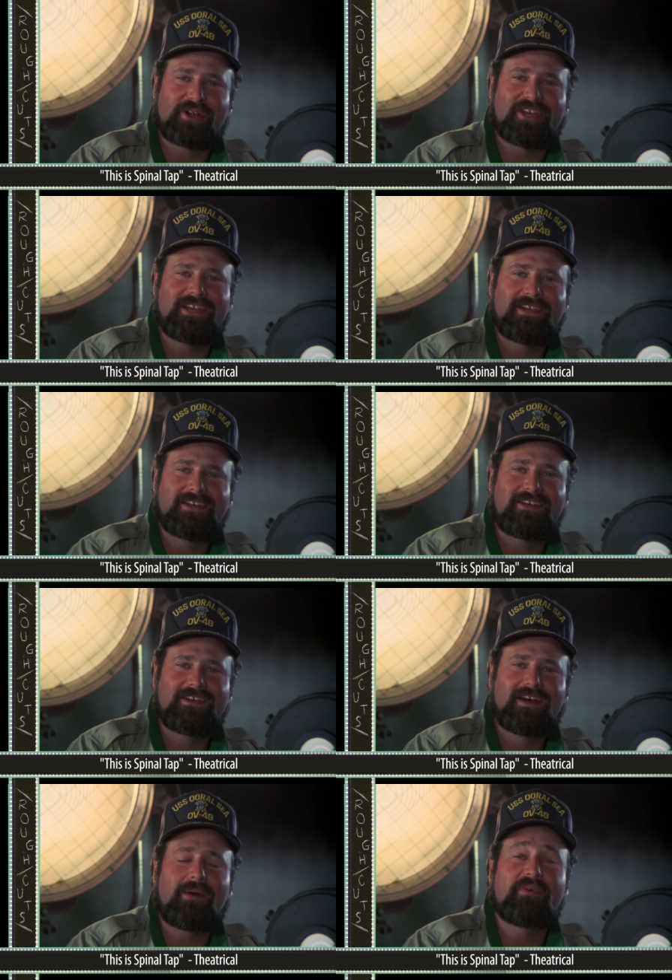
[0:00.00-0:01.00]
is DiBergi's
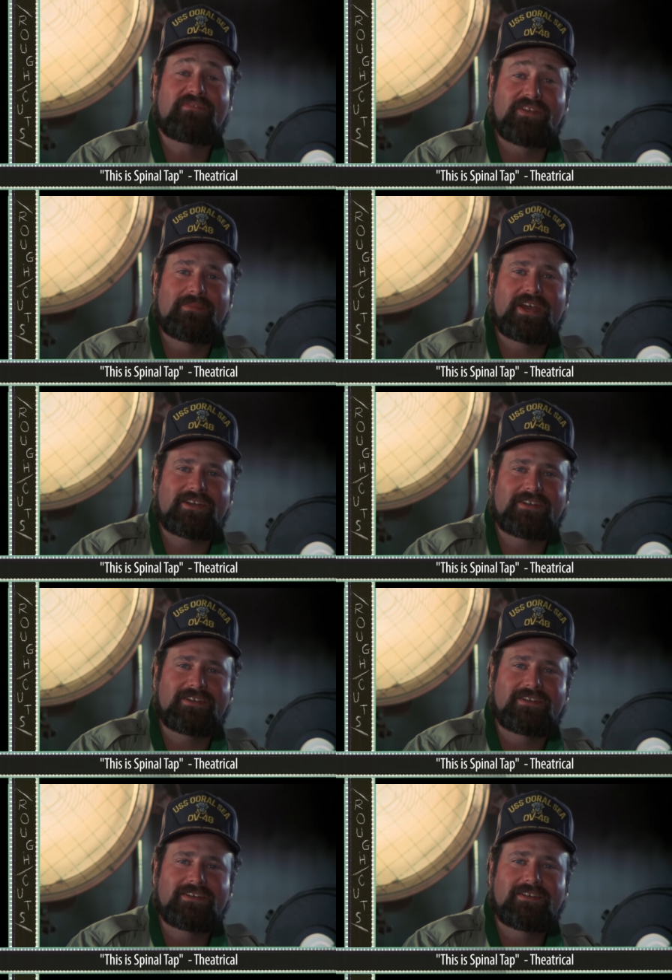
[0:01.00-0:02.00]
intro at the start of the
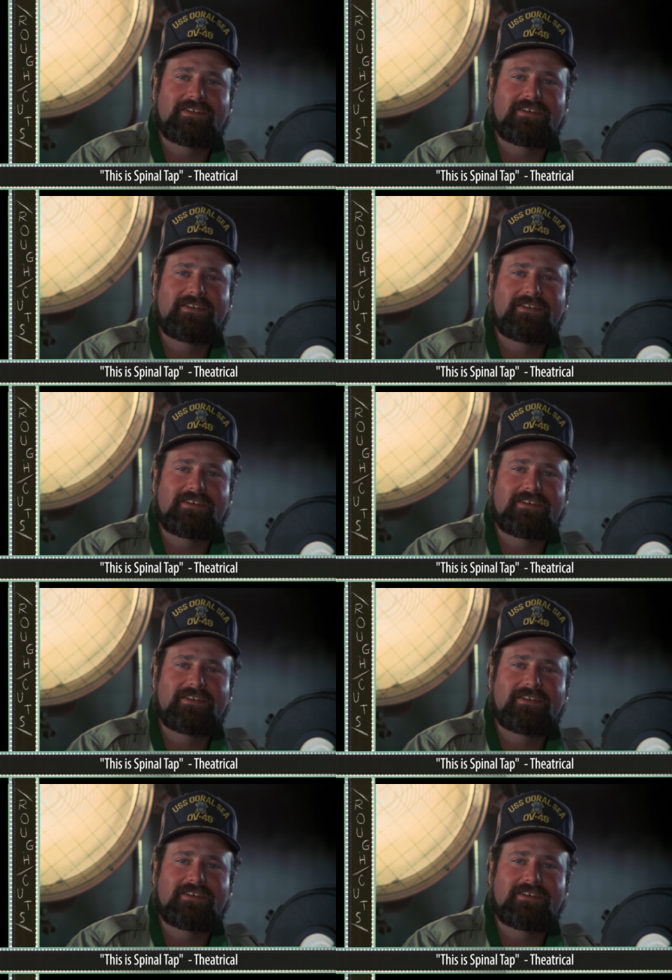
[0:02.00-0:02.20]
film.